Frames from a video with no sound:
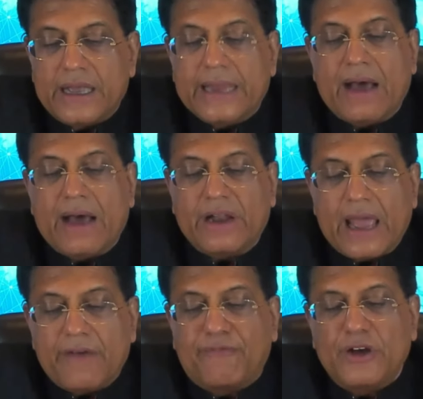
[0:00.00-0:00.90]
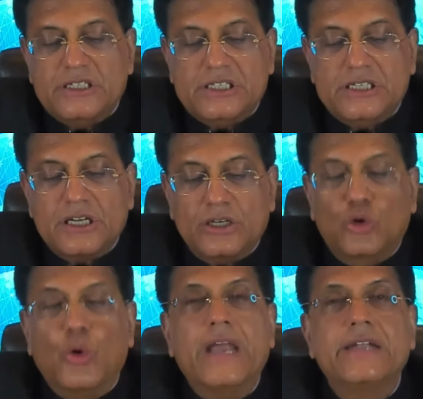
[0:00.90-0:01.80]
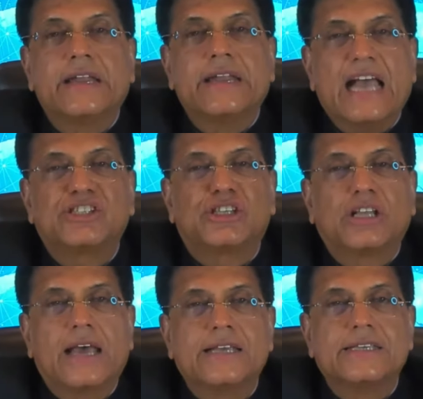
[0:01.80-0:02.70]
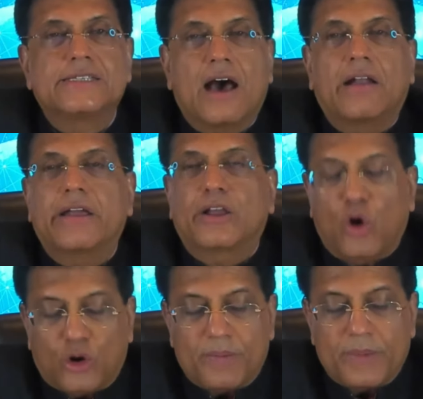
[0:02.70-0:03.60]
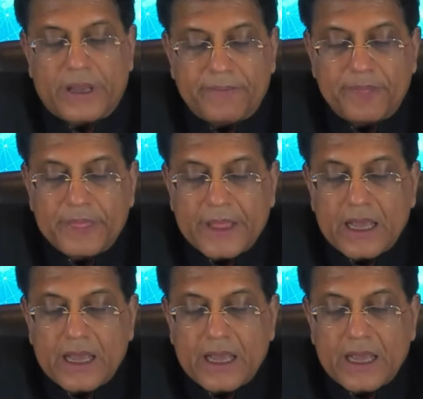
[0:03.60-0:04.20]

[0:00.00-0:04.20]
in our efforts to internationalize our economy.